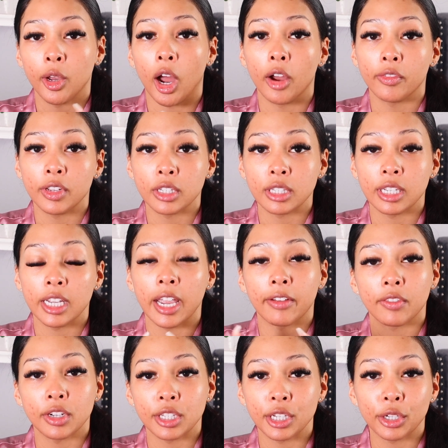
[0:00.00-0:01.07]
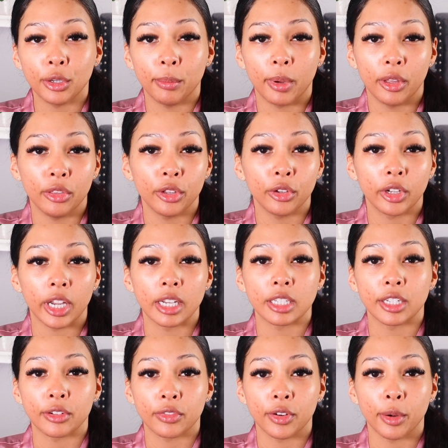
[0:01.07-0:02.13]
Obviously every single month you'll get
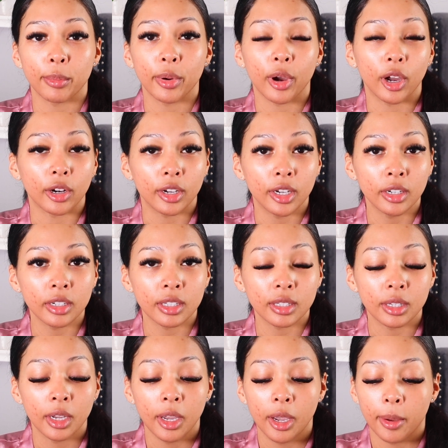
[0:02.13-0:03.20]
different products,